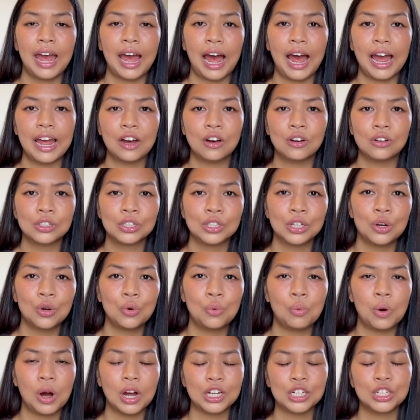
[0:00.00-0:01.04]
I also
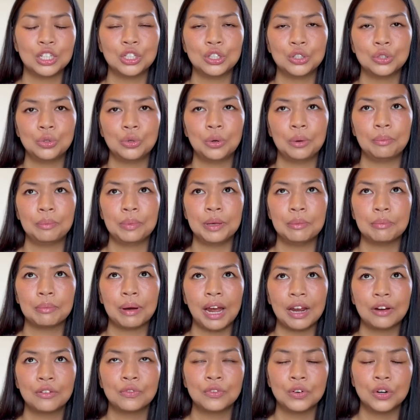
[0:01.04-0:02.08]
want to be
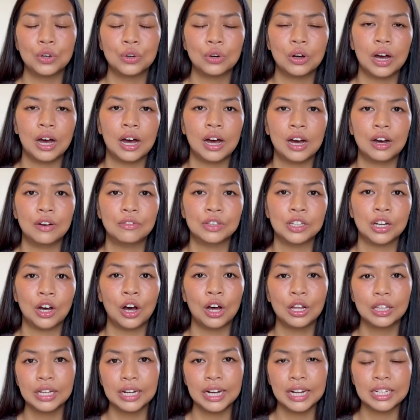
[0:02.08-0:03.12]
mindful of the
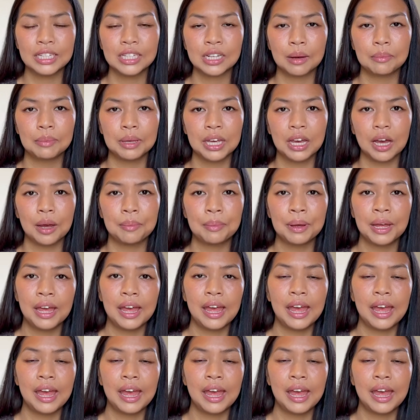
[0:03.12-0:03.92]
holidays coming up